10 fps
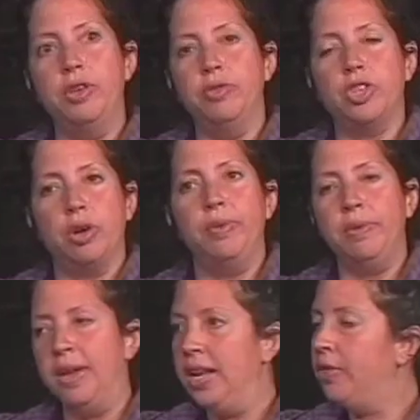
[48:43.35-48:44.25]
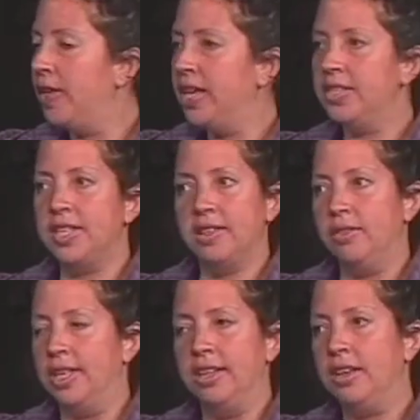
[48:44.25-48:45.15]
you told me many things
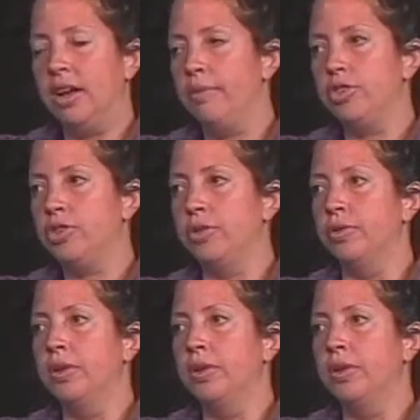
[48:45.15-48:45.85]
that didn't come true.